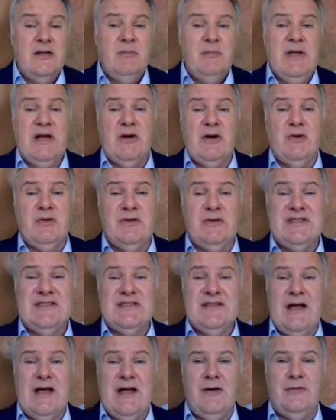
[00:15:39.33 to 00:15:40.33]

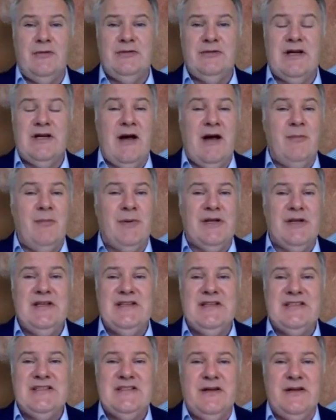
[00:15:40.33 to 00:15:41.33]
because now the
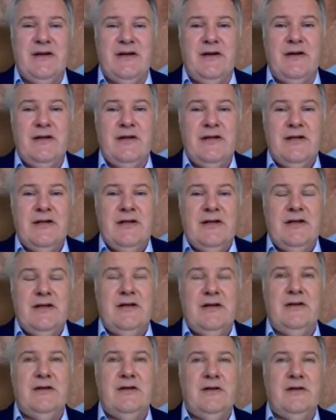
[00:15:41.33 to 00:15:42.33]
company is the
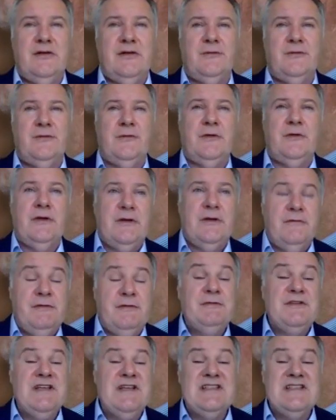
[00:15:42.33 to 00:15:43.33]

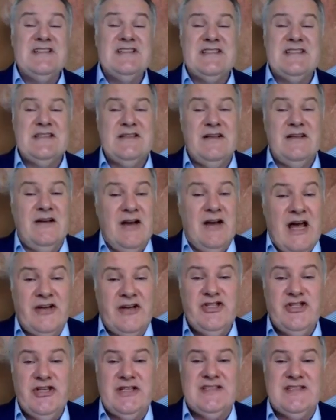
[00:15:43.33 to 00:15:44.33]
15th
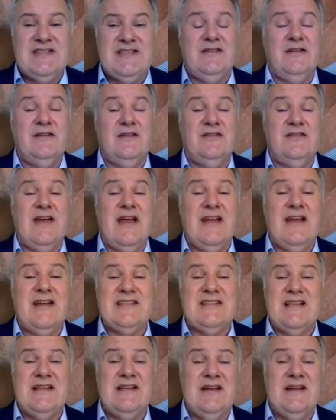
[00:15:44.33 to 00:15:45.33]
largest direct
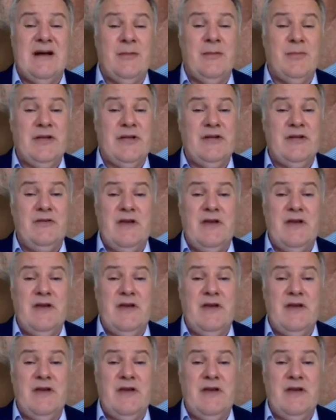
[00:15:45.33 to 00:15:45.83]
selling company.